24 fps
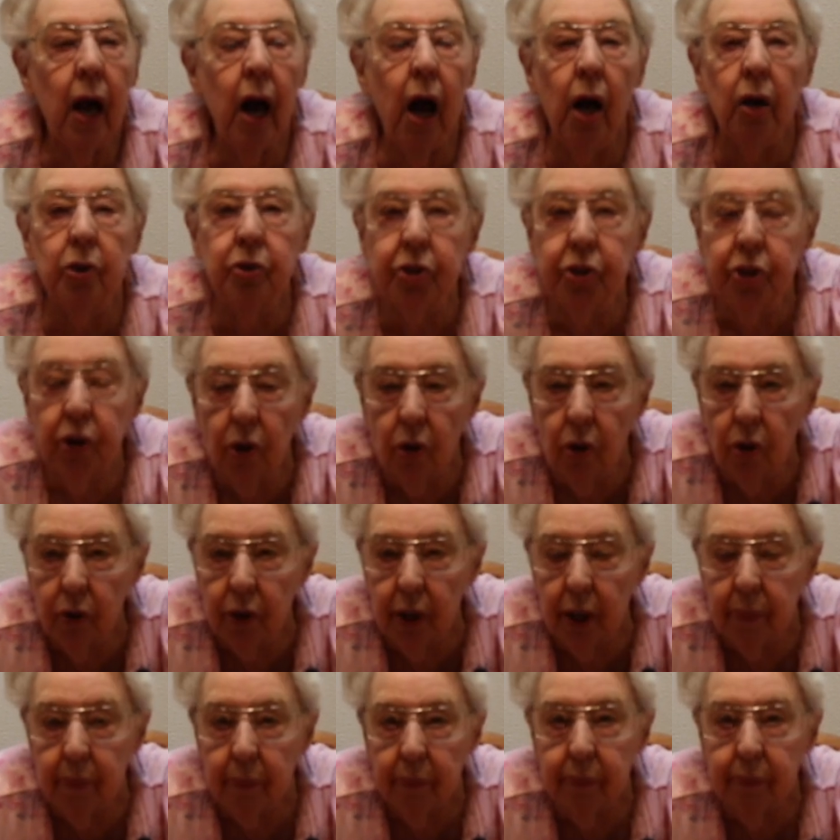and told
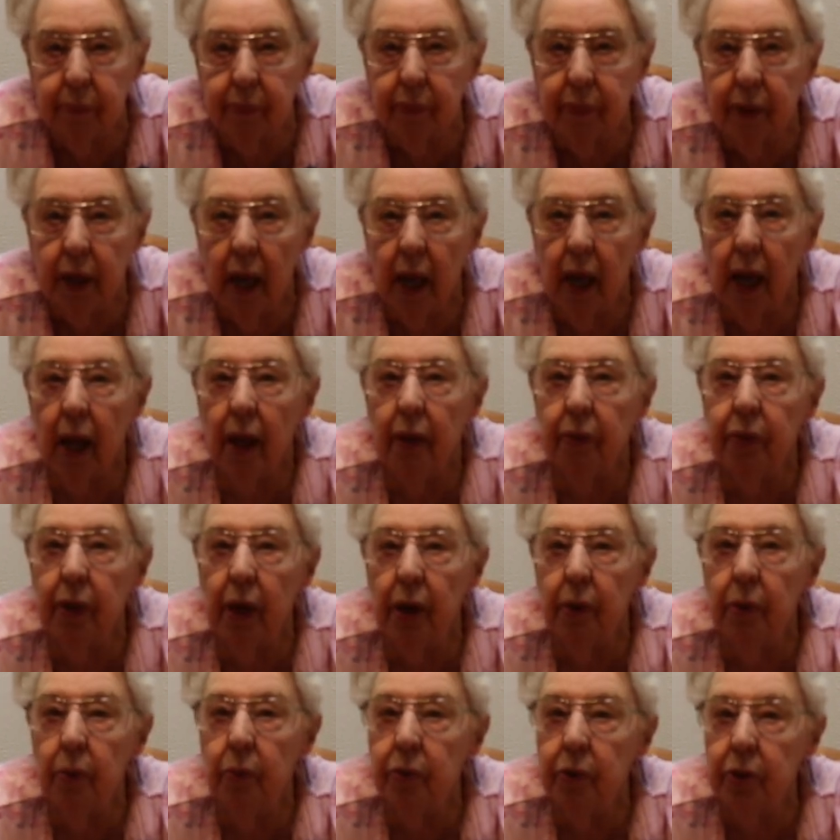them
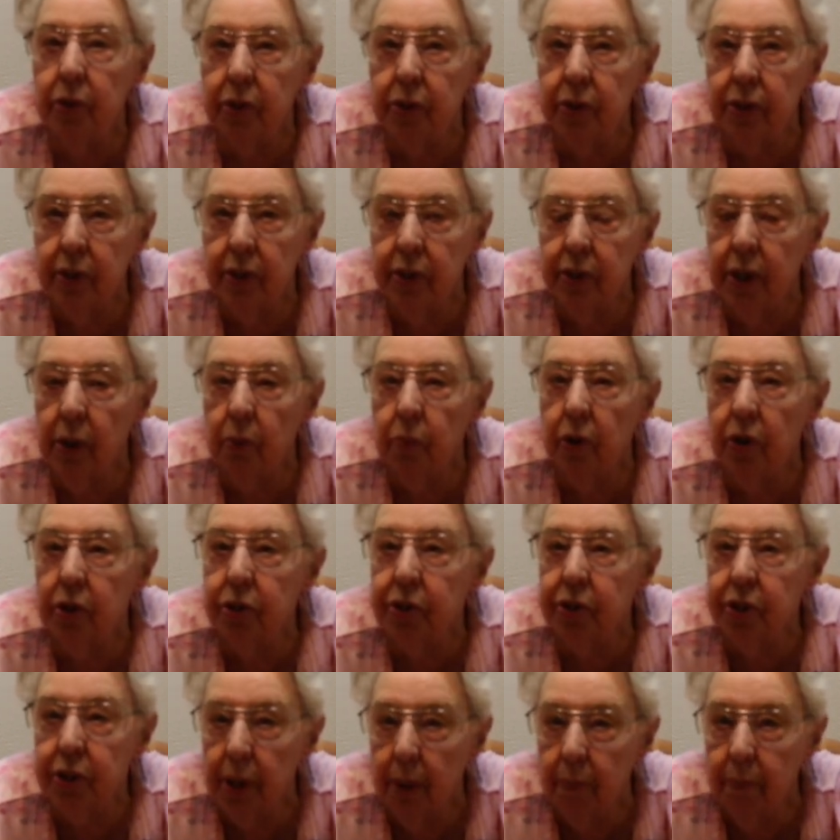that there
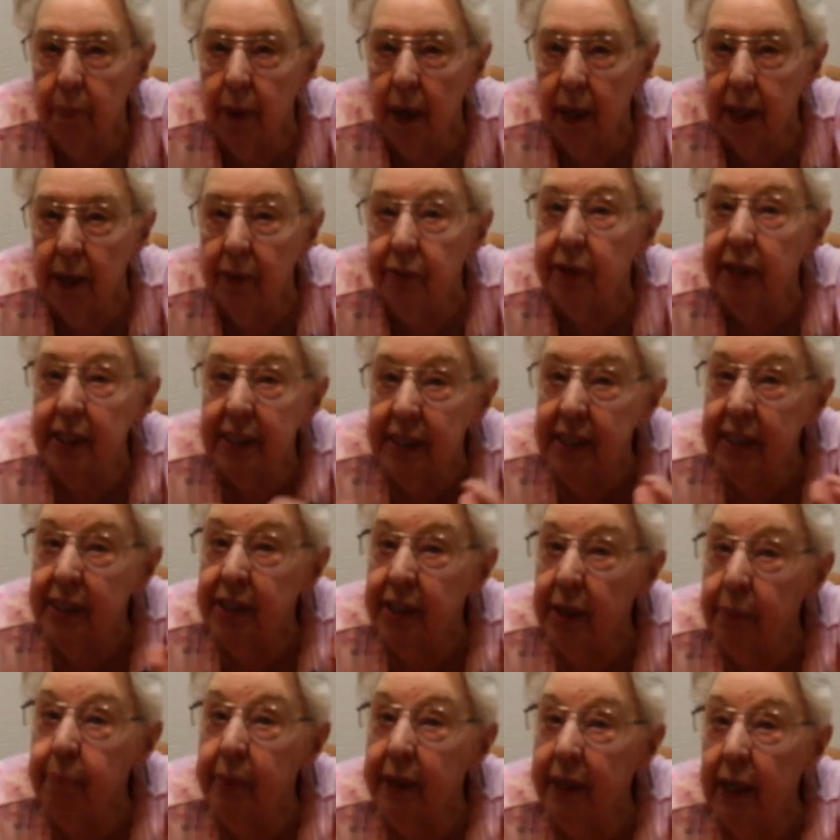was somebody, this
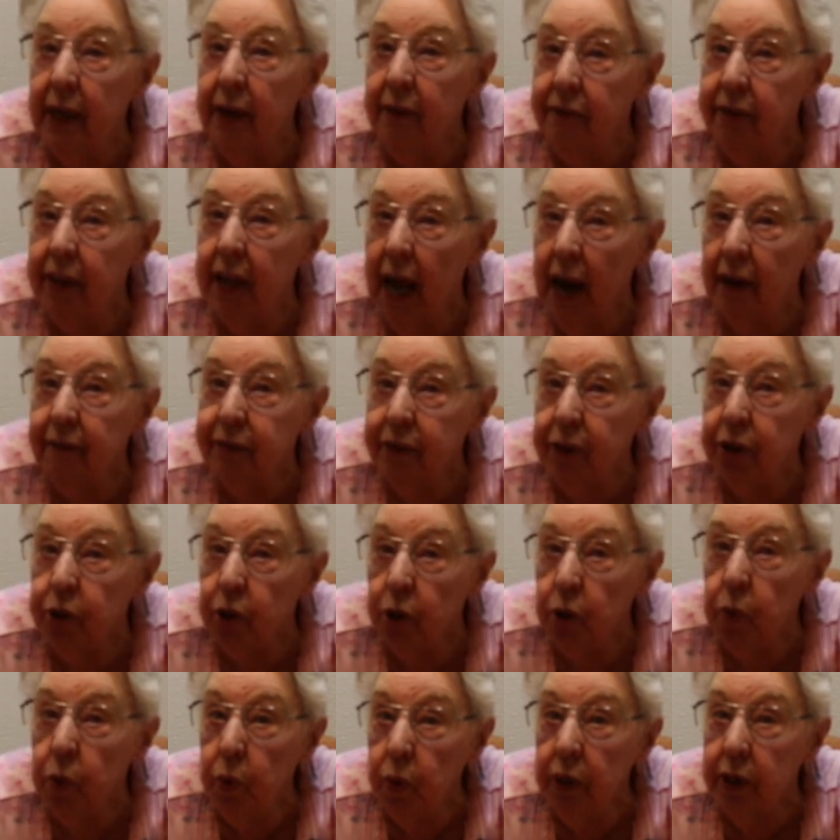is the middle of the
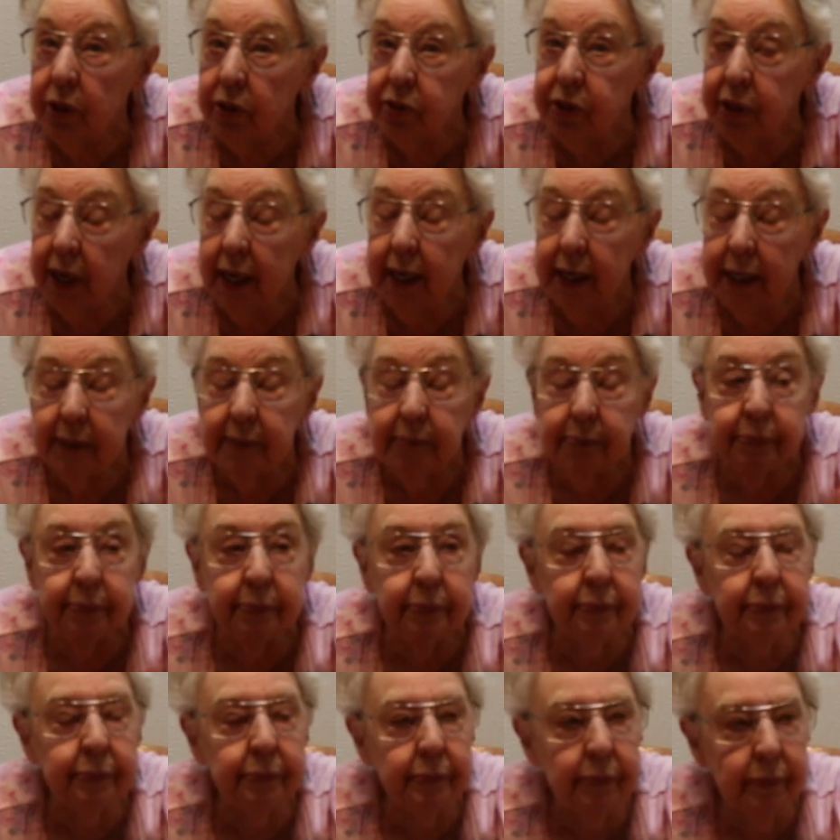afternoon, you see.
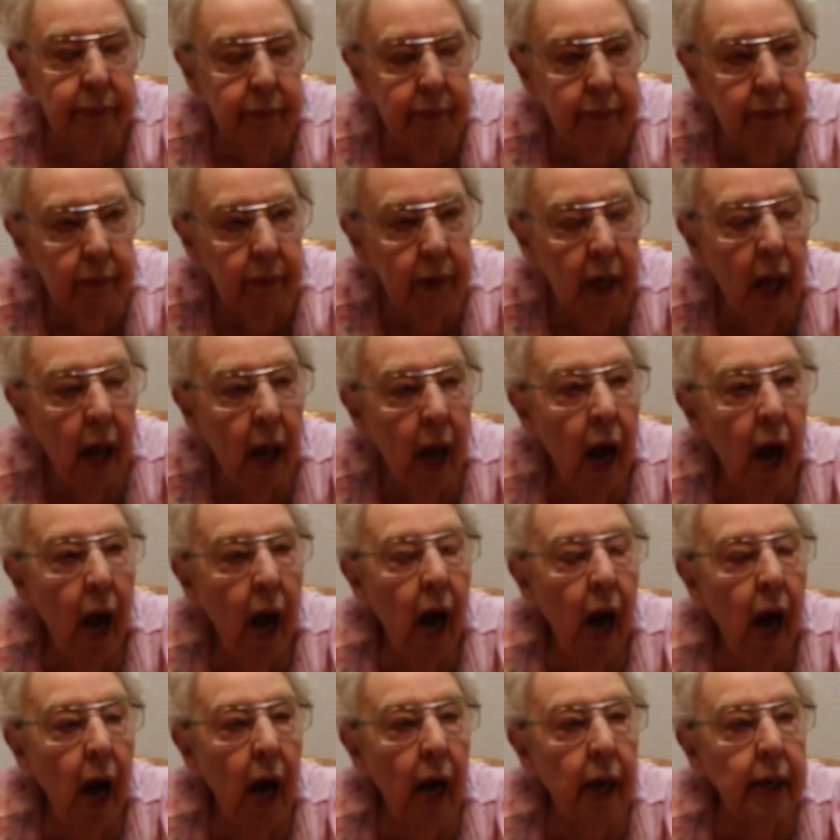
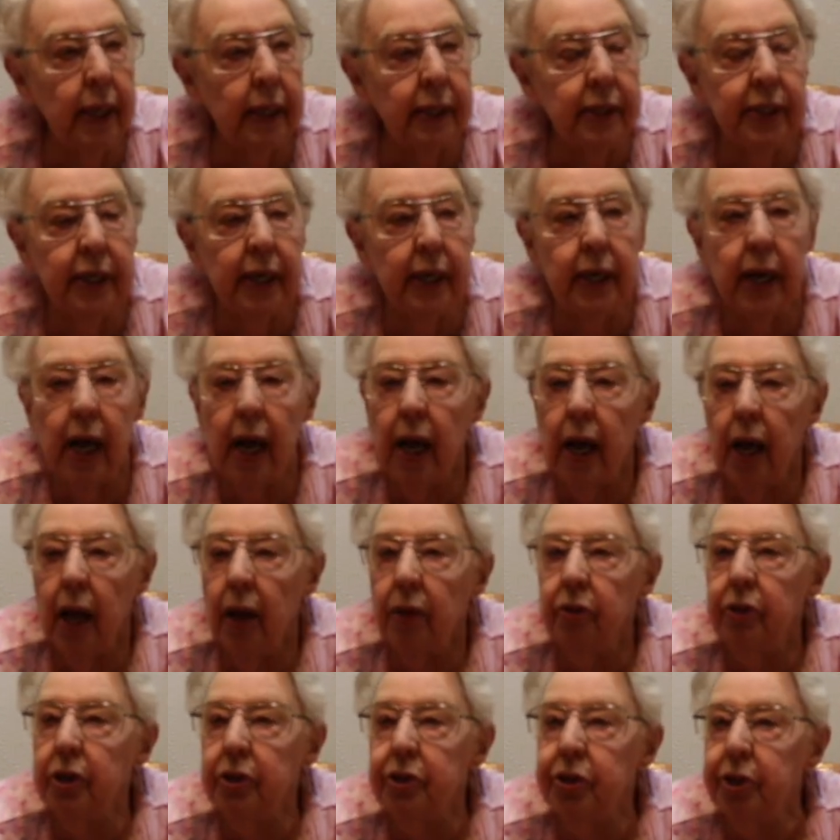And I said,
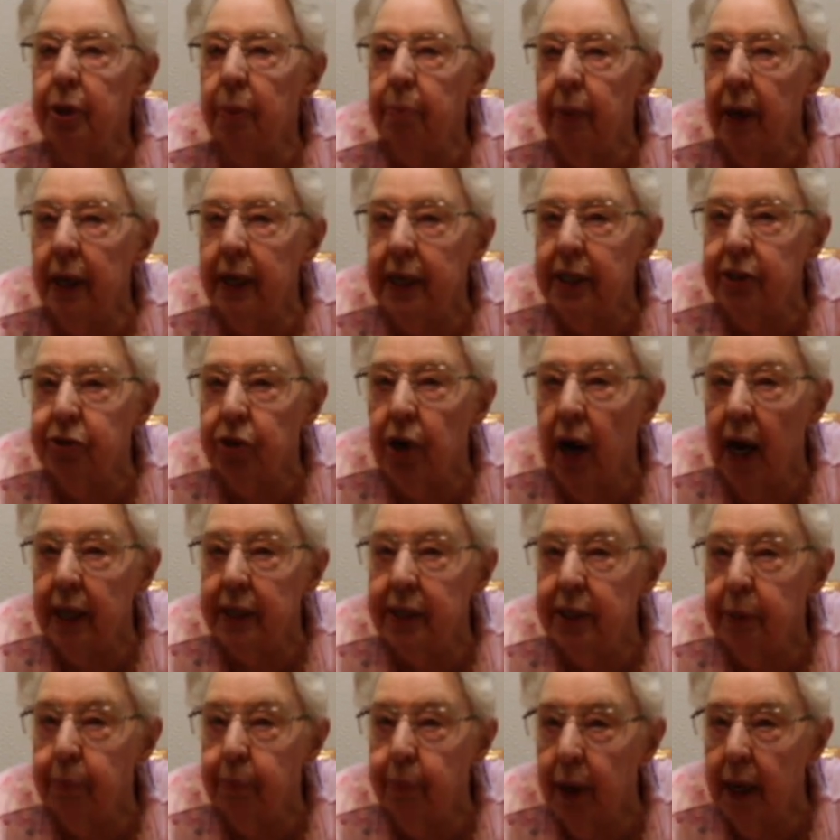there's somebody
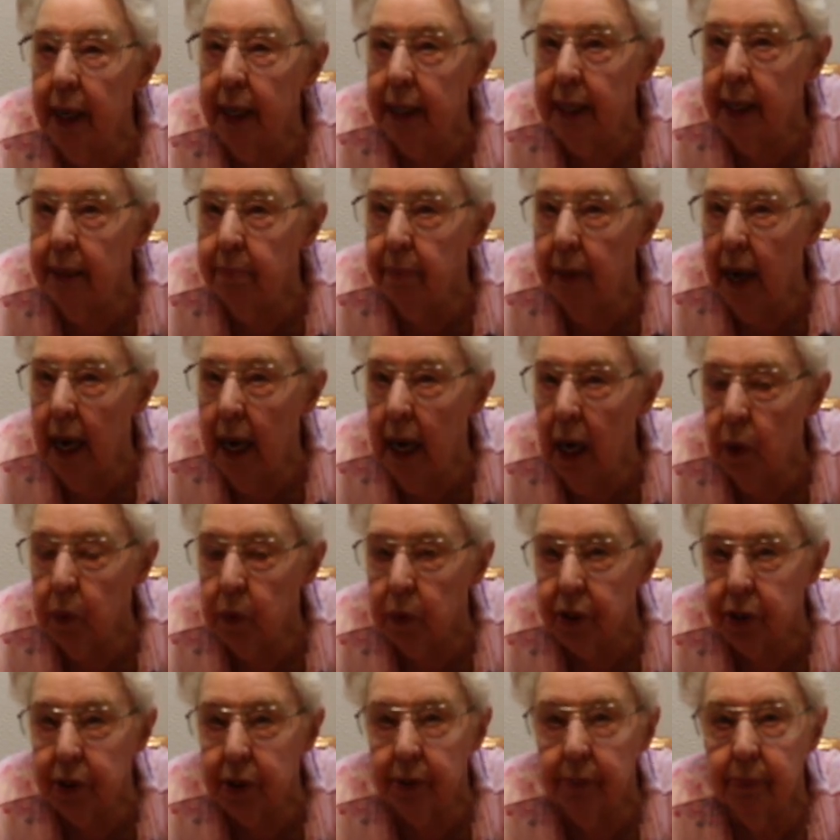tried to break in my
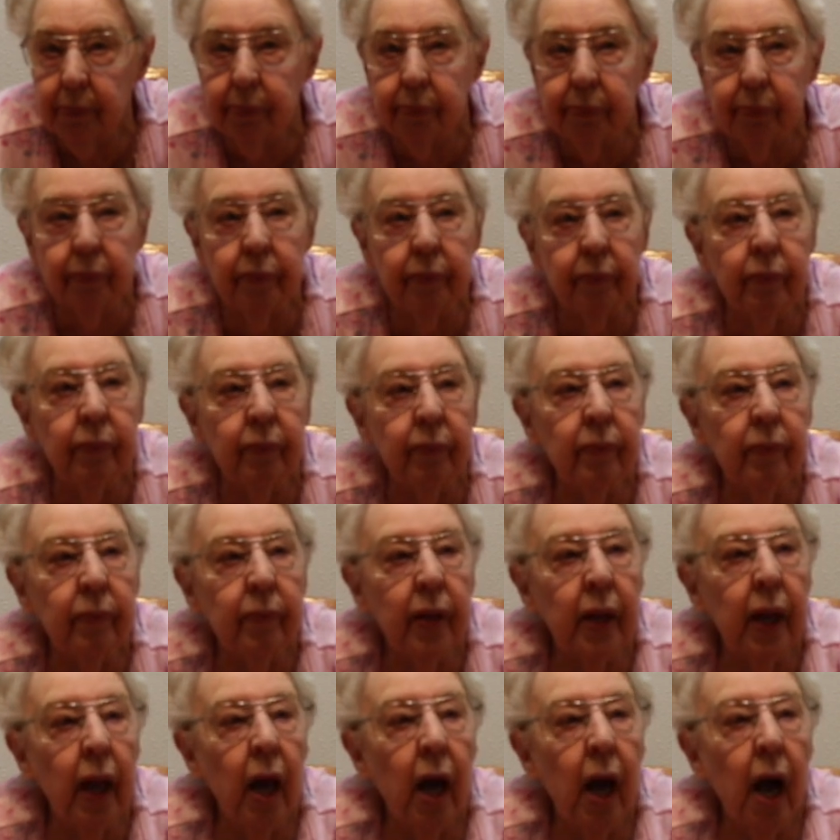house.
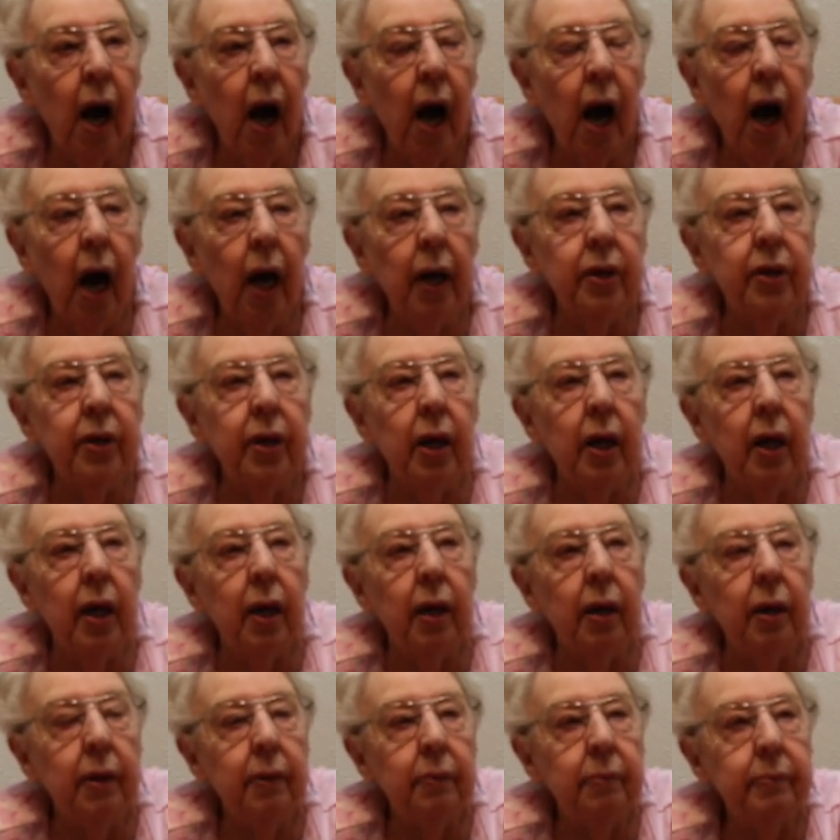And
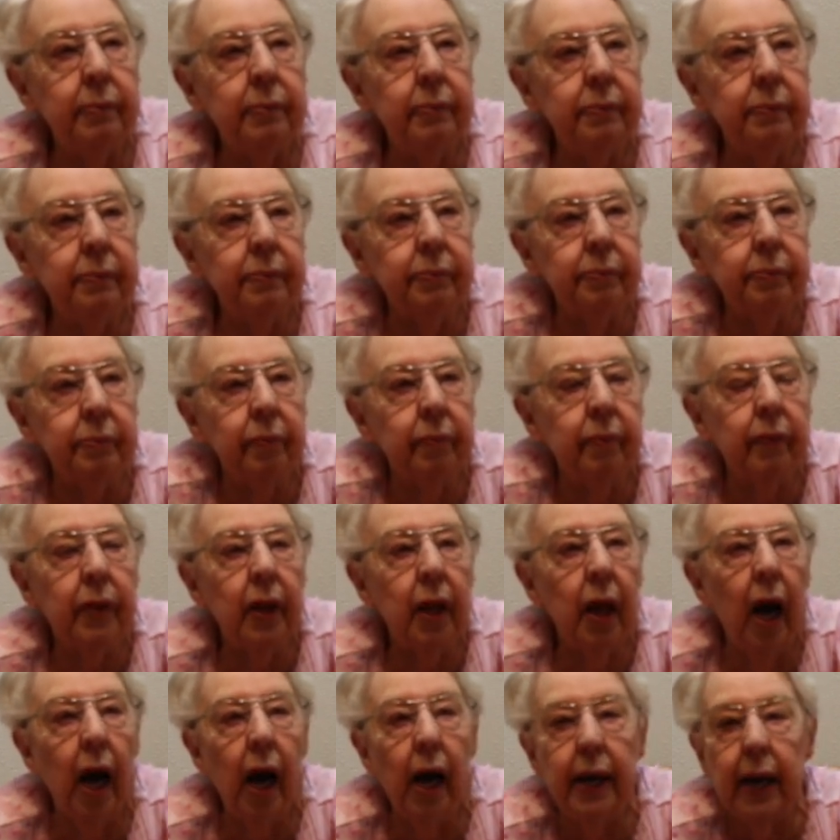
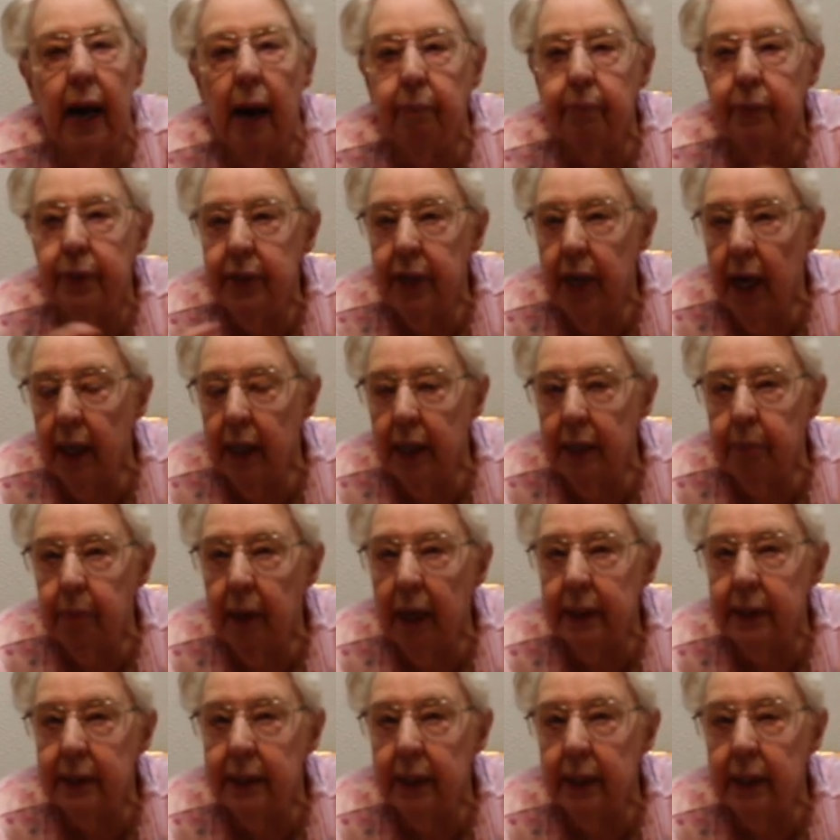I'm telling him,
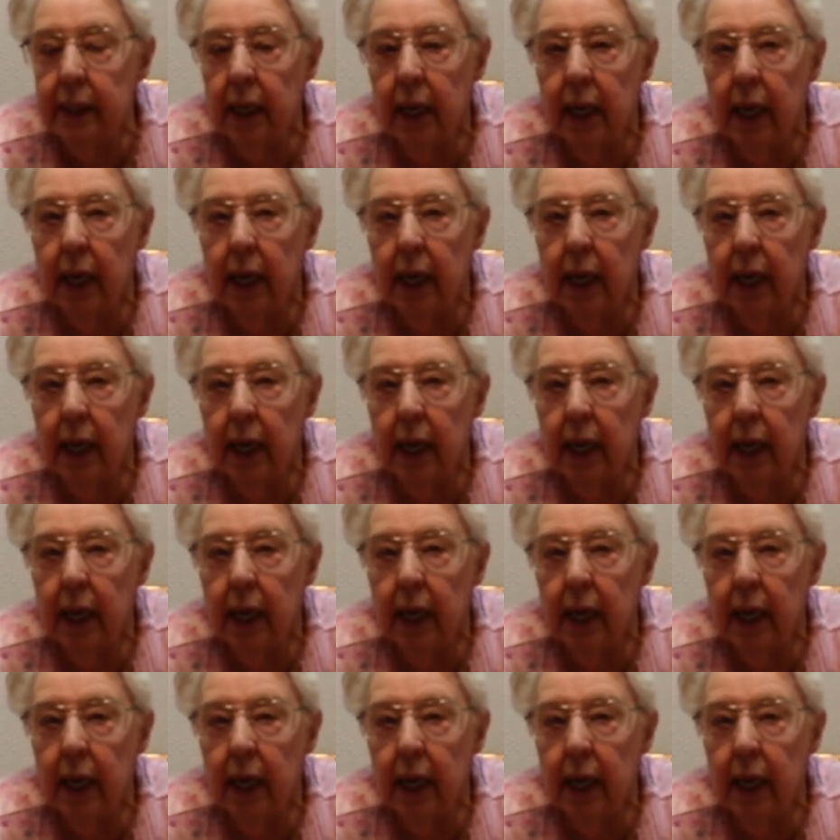I said,